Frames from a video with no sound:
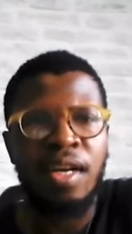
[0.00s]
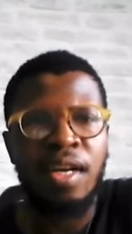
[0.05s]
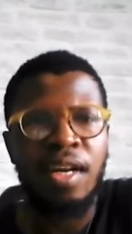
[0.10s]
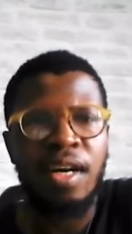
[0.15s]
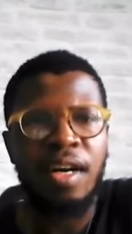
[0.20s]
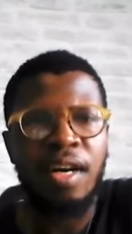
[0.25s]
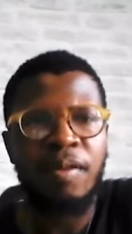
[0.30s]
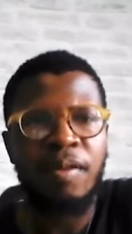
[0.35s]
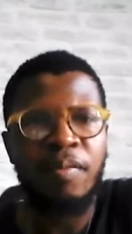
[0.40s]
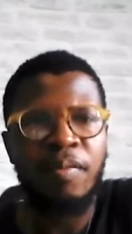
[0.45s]

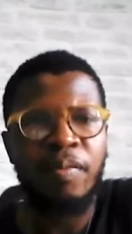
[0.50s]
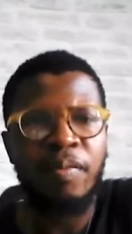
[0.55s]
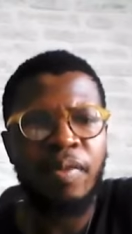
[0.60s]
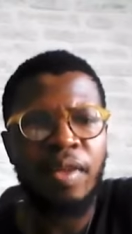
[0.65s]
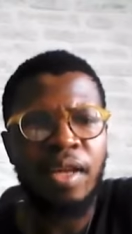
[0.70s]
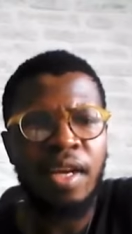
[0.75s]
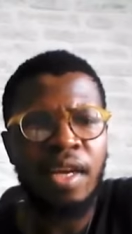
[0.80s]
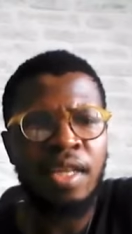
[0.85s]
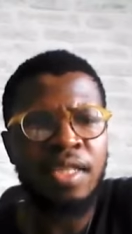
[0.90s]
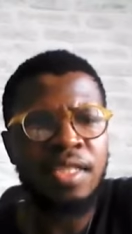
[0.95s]
Um, yeah.
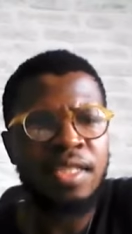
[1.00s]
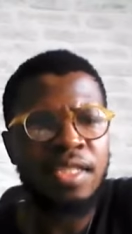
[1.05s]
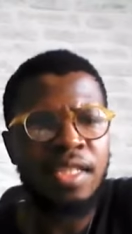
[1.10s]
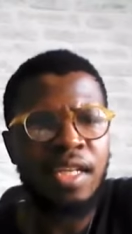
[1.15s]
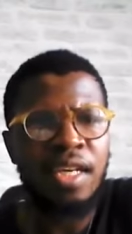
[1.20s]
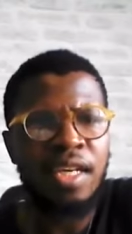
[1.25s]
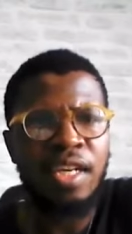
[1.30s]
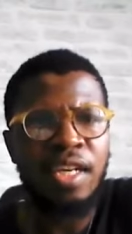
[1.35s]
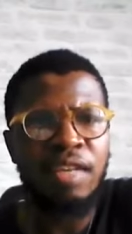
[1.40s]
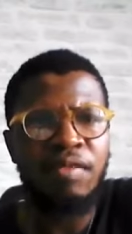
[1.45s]
And
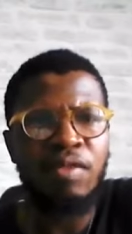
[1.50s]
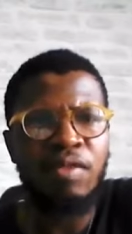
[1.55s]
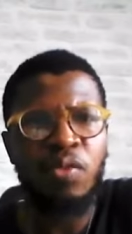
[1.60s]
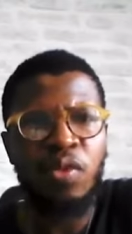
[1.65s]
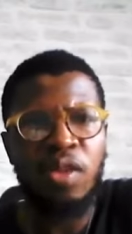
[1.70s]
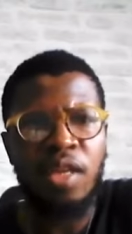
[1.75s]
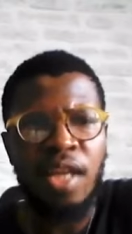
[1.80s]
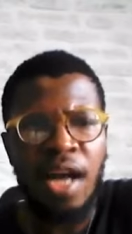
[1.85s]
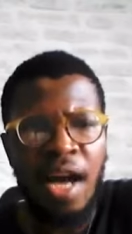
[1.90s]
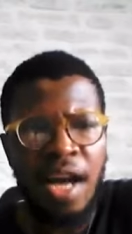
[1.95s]
uh, even
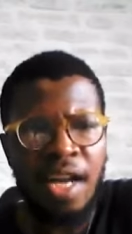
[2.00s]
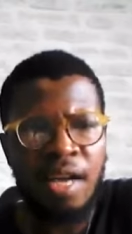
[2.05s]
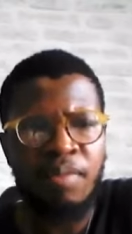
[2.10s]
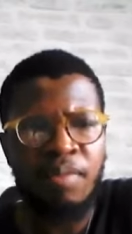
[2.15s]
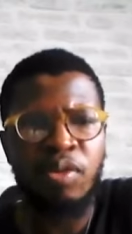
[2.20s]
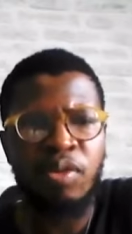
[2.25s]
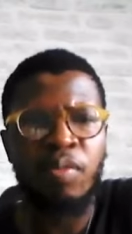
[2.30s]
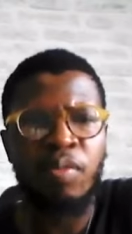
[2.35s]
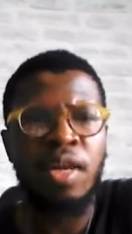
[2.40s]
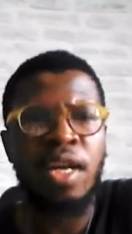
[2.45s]
with the Arab
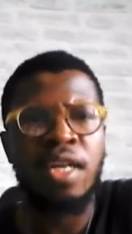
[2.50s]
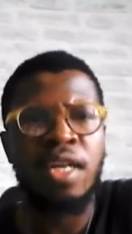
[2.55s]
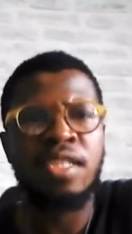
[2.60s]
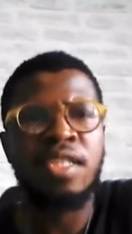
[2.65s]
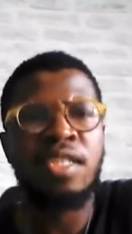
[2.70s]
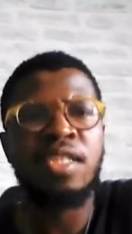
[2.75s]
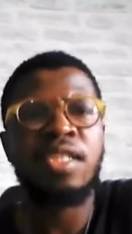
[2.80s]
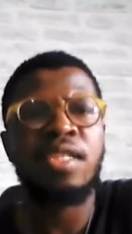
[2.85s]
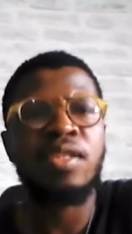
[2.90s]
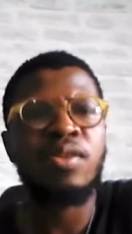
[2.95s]

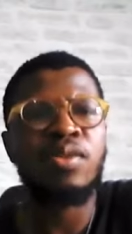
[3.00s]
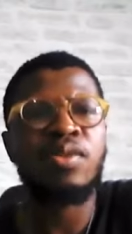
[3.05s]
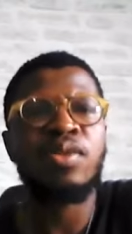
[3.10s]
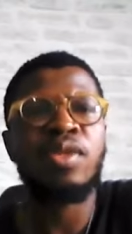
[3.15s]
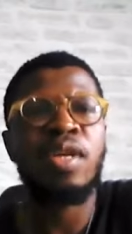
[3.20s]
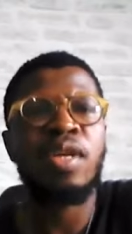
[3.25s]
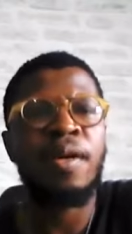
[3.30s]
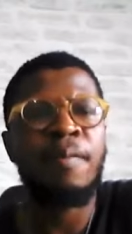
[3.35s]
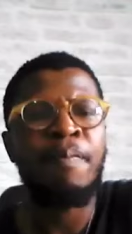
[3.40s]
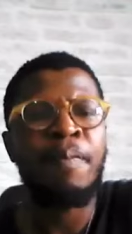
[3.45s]
normalization, those
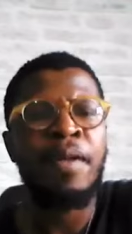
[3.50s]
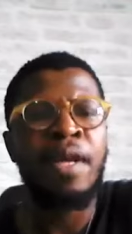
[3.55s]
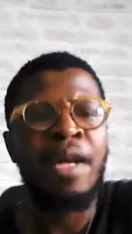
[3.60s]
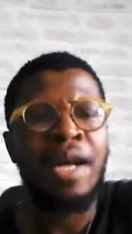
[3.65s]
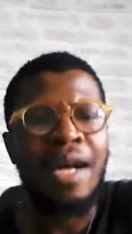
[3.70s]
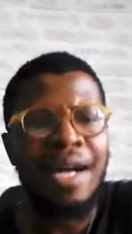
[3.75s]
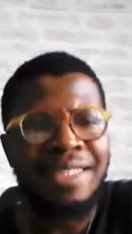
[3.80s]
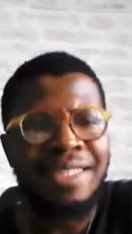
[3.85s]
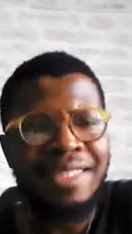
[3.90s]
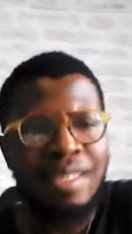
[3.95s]
are
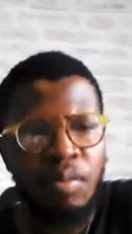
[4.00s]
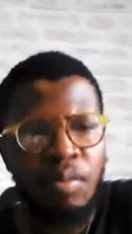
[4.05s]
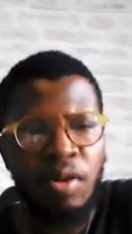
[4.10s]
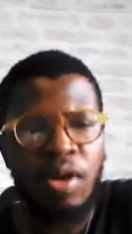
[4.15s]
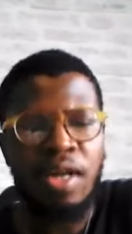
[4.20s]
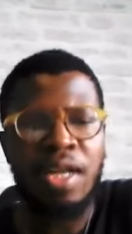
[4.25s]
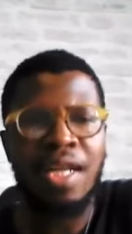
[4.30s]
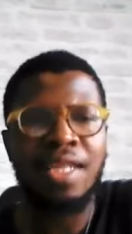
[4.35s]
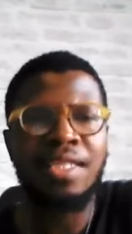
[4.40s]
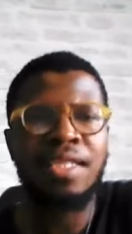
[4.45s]

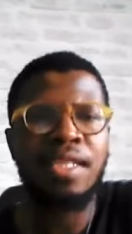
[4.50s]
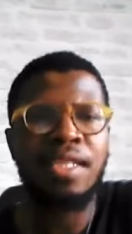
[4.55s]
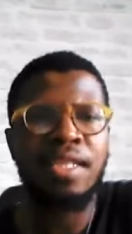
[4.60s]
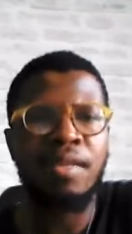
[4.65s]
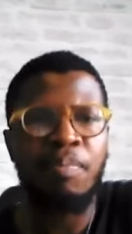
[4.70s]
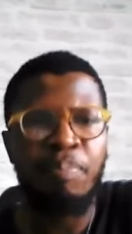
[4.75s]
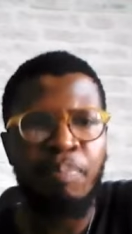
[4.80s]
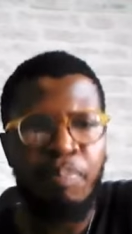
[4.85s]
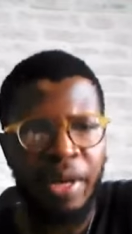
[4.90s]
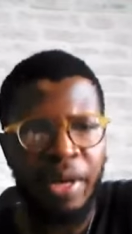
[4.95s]

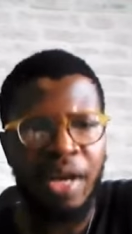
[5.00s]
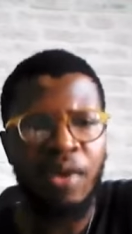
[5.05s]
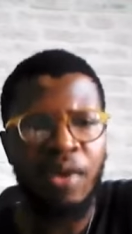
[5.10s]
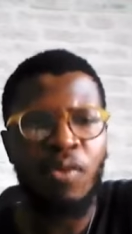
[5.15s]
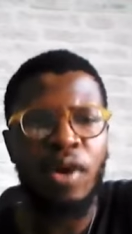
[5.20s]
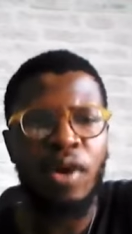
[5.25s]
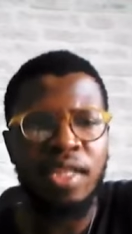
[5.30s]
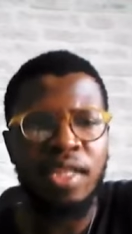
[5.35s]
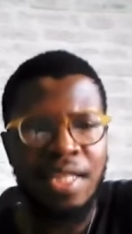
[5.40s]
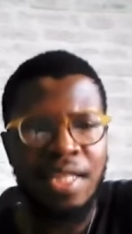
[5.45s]
undemocratic,
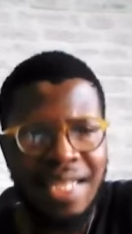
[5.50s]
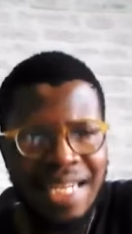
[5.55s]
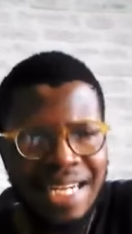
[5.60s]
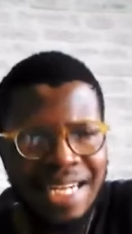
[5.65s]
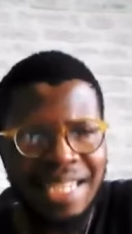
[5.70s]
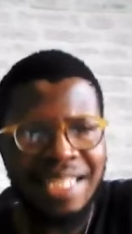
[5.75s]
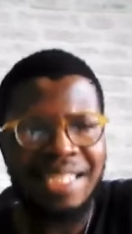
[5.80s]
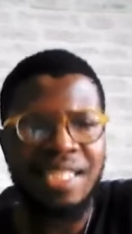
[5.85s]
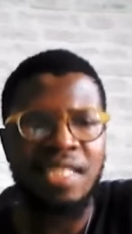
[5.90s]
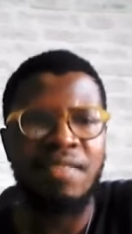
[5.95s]
backward, and
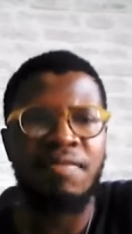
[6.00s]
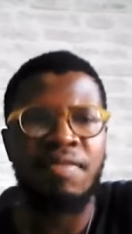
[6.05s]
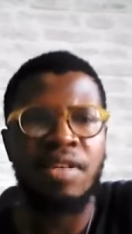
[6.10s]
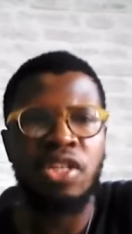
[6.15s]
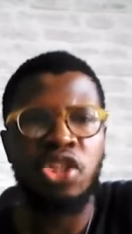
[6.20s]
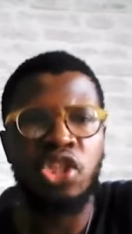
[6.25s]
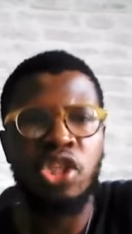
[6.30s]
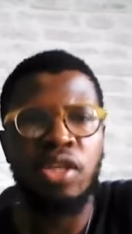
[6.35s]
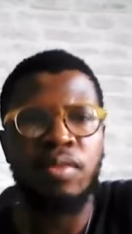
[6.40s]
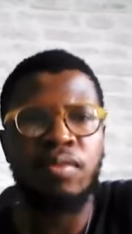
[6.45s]
repressive
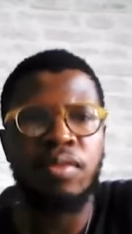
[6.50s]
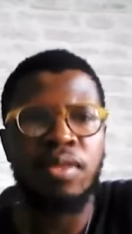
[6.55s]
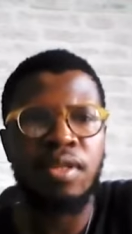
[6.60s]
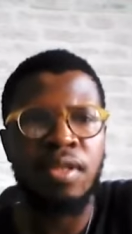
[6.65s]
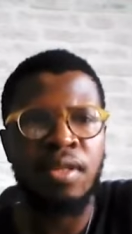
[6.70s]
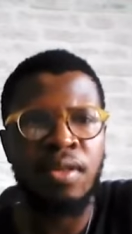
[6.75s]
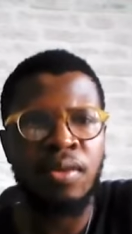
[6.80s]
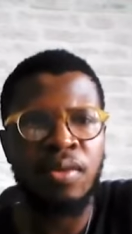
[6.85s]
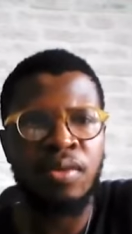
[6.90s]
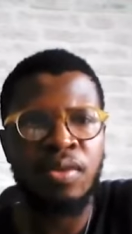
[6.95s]
regimes
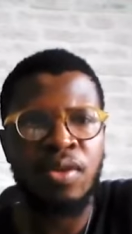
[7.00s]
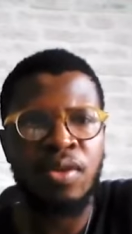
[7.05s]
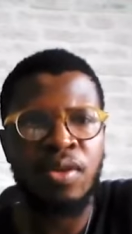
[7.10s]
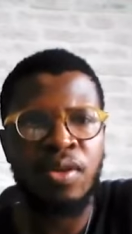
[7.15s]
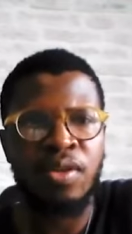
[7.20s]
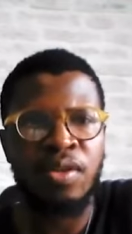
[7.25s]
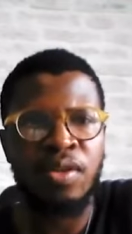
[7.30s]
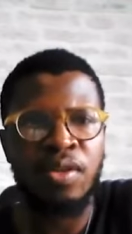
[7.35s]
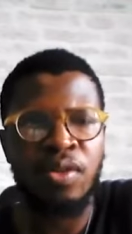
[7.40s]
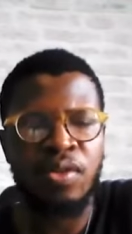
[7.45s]
in those
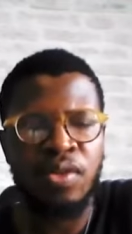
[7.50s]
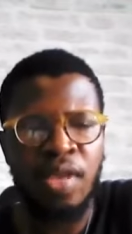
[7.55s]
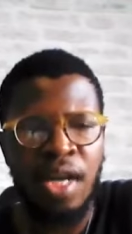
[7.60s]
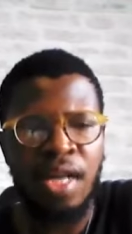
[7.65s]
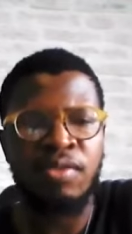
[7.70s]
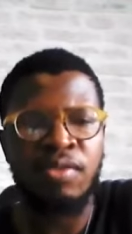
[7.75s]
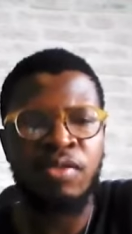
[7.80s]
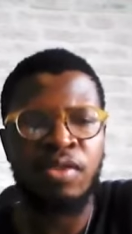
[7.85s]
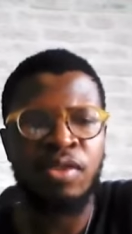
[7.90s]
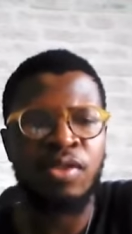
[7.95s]
in those
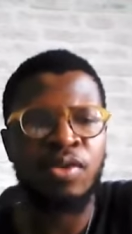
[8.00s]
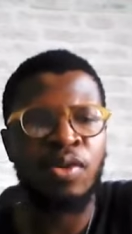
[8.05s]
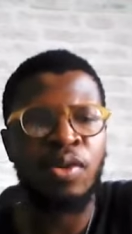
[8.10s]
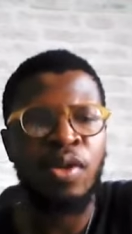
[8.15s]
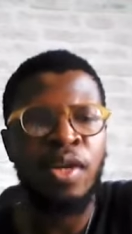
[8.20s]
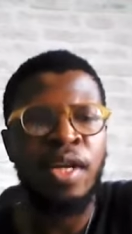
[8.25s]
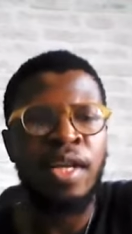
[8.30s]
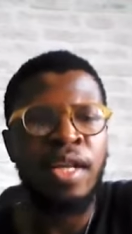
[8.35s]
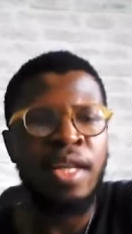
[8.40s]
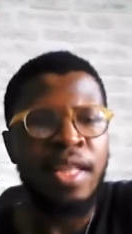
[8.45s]
countries. So